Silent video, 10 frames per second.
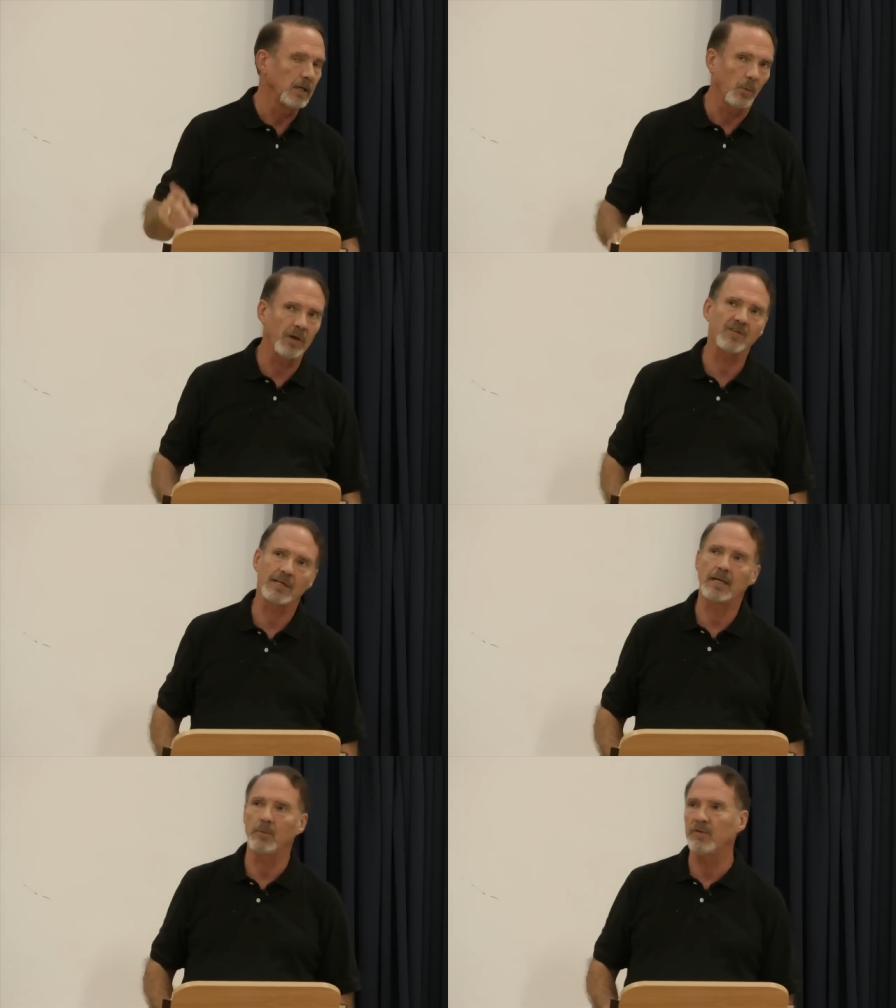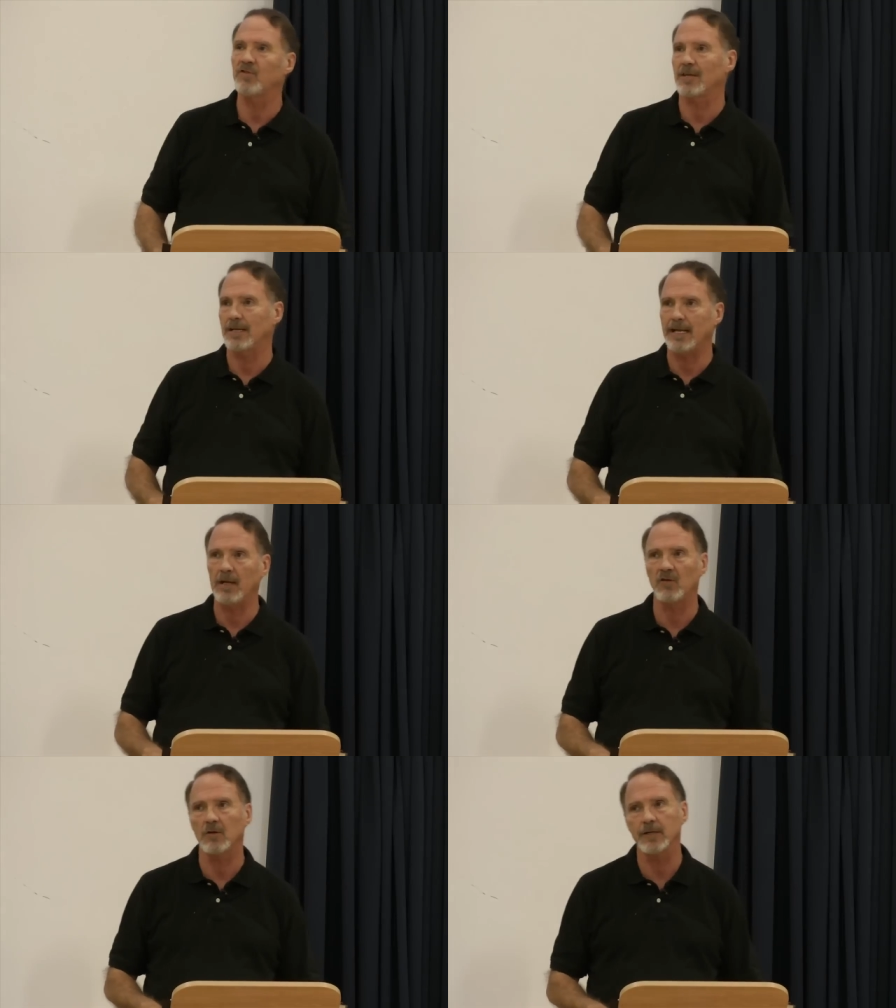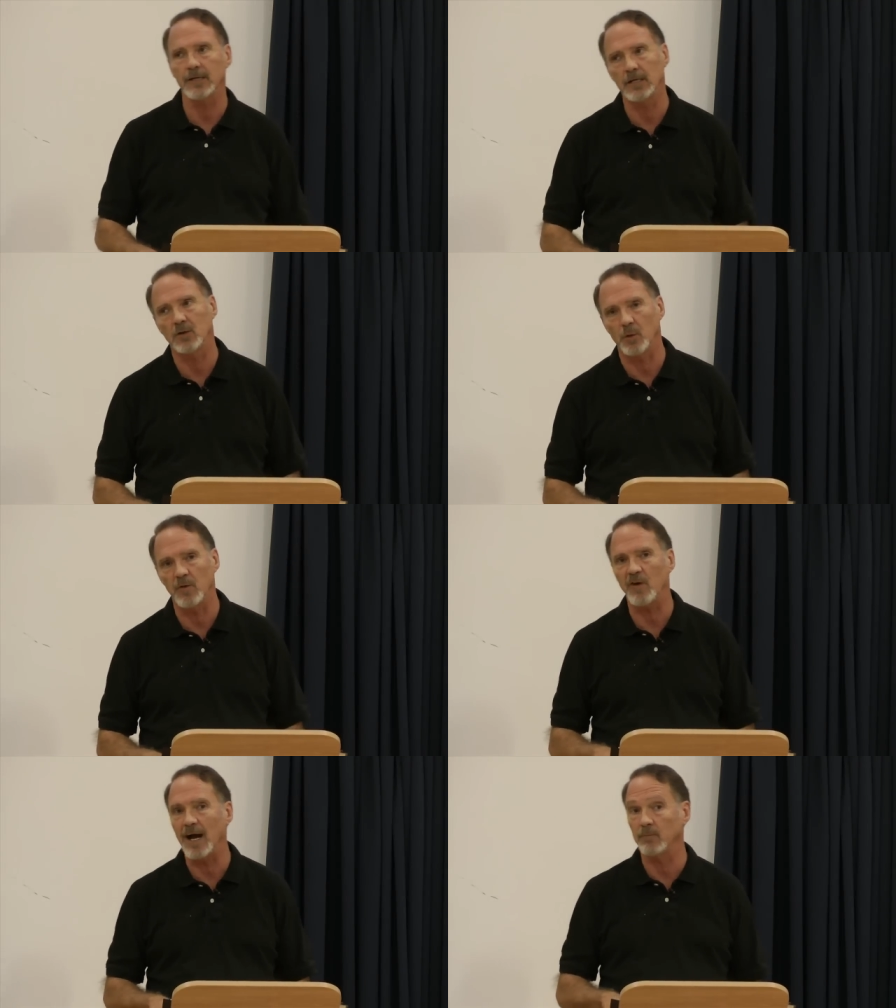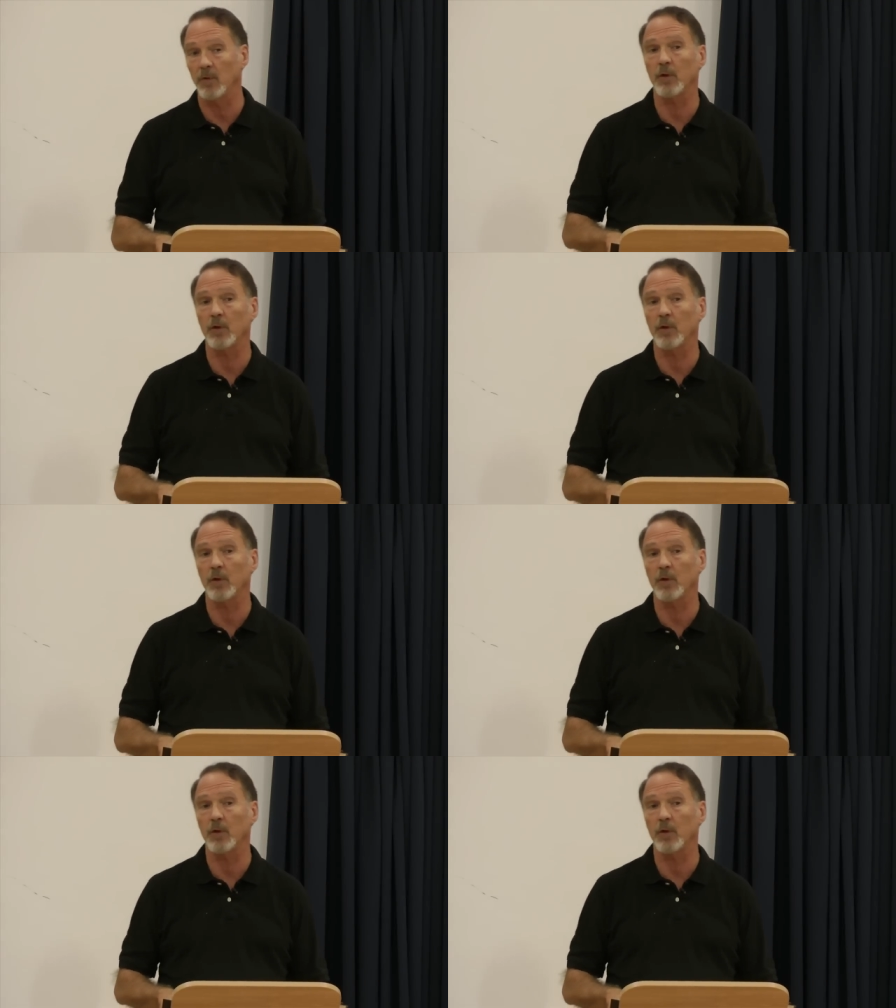we've seen easily 25,000